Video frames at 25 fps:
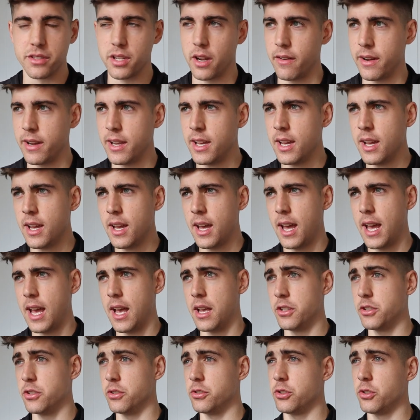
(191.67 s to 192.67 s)
Sorry.
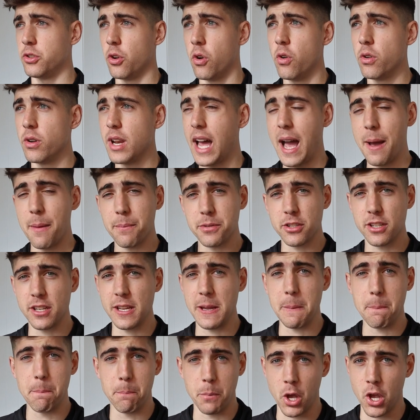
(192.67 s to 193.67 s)
So don't
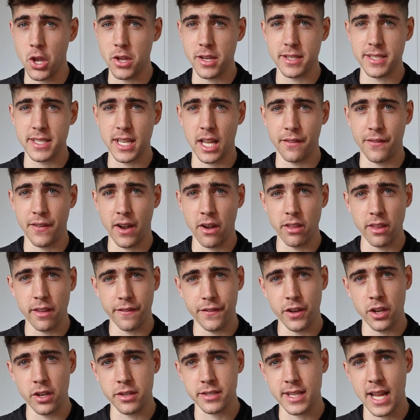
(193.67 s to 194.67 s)
absolutely burn yourself out on the
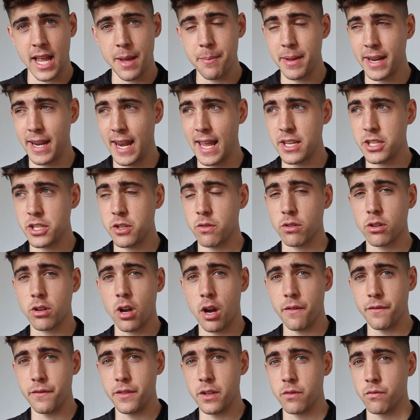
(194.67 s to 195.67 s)
first lap unless you're a
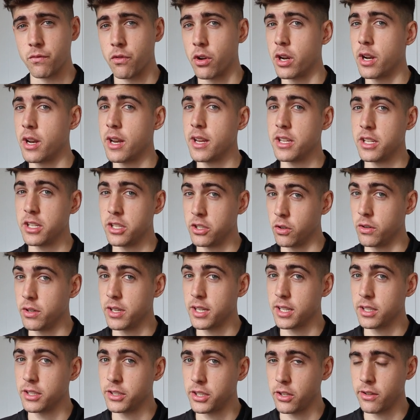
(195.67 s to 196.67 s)
confident runner and you know
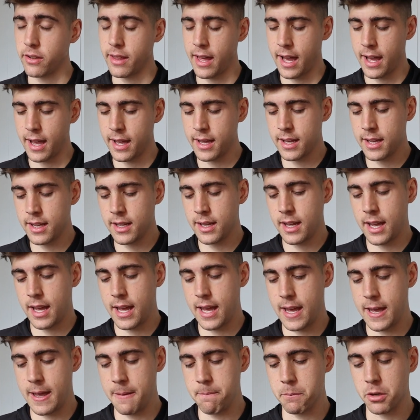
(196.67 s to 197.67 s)
you can do that.
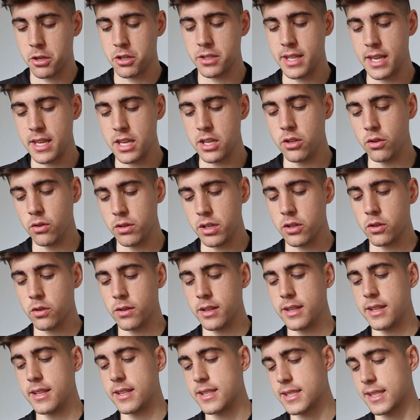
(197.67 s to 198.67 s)
Because then you know you're
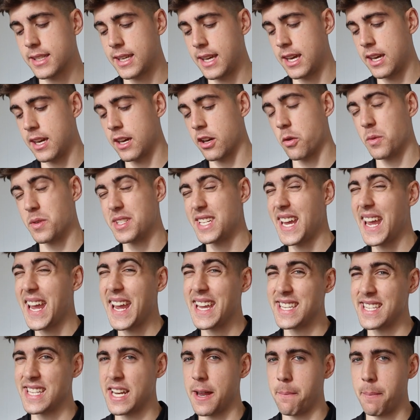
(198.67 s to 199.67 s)
going into the Ski-Erg, which
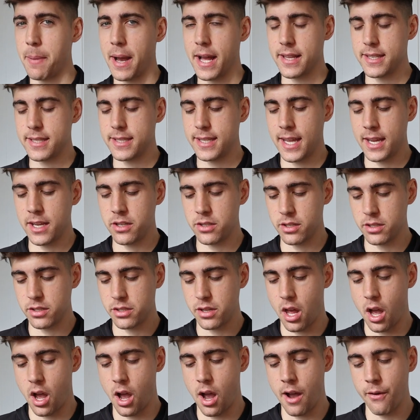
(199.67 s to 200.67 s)
isn't a bad station to
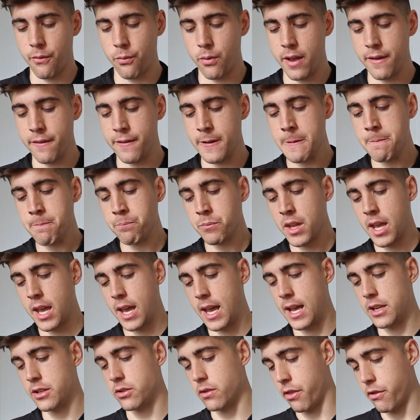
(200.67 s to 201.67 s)
start off with.
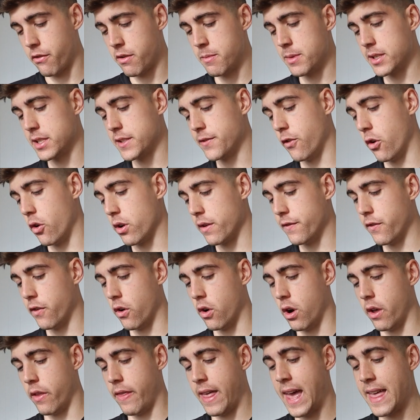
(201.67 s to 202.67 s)
So 3 minutes
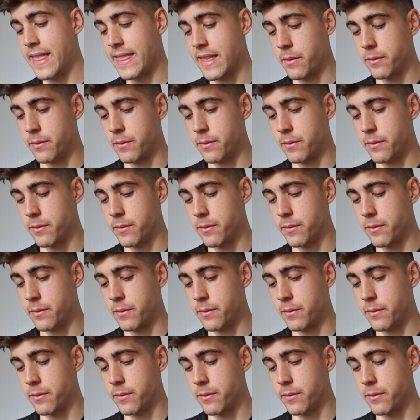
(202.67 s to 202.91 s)
44 on there.